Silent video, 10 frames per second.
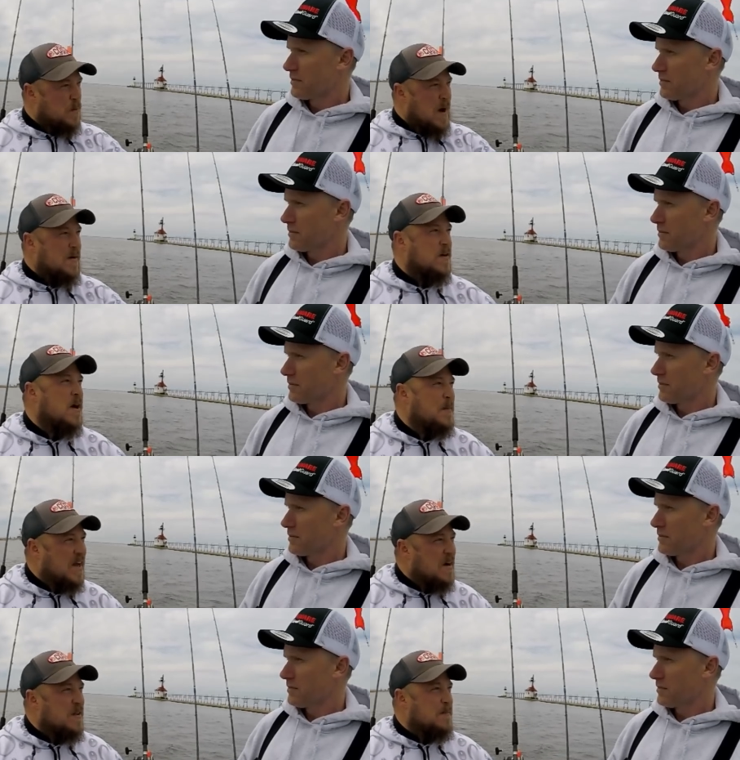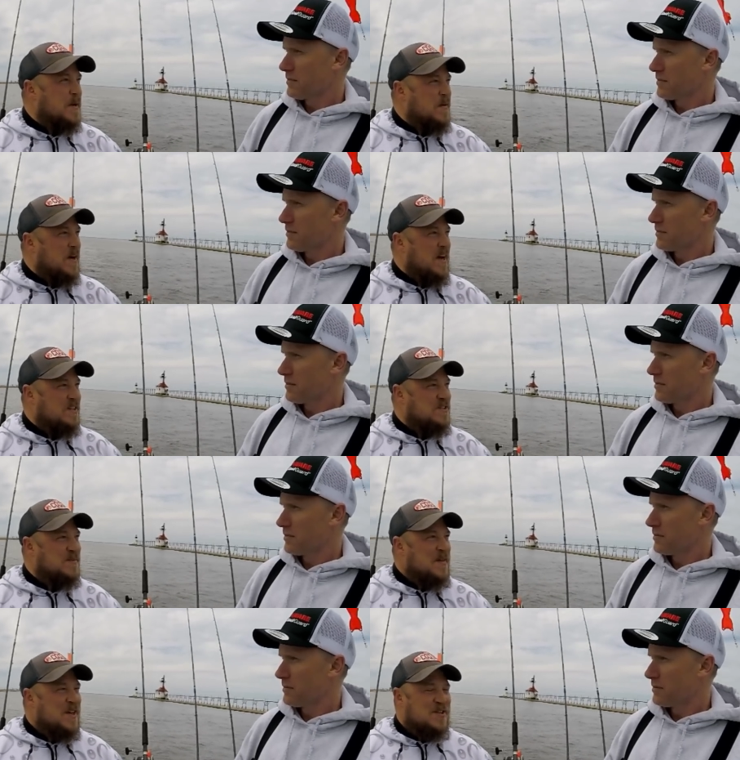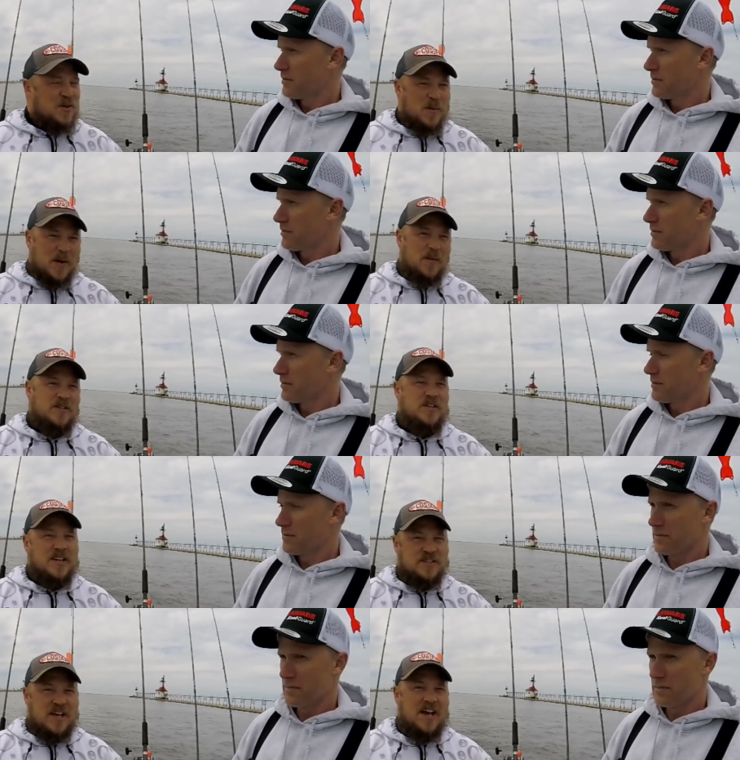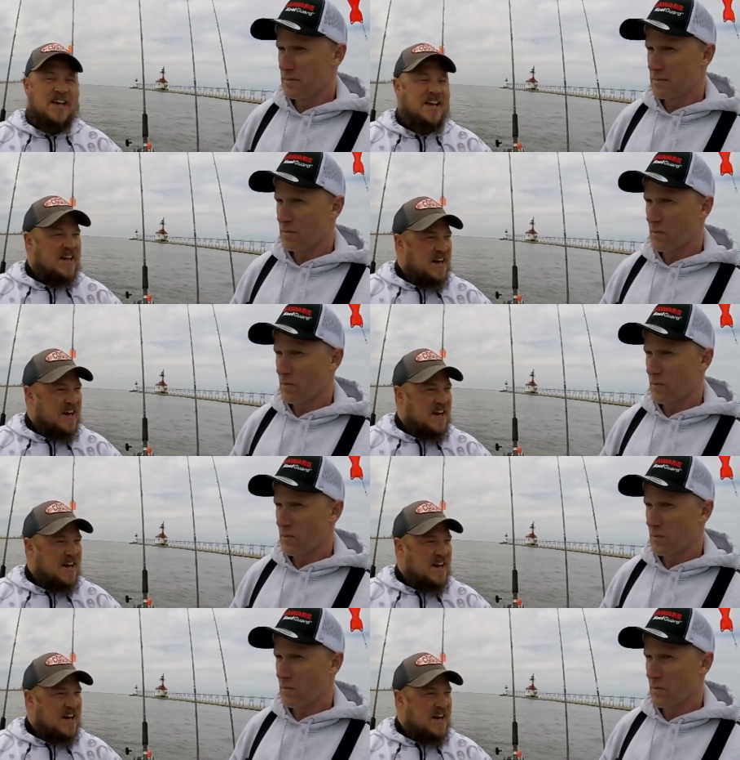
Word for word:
Speaker 1: water coming out of the pier heads. So we were zigzagging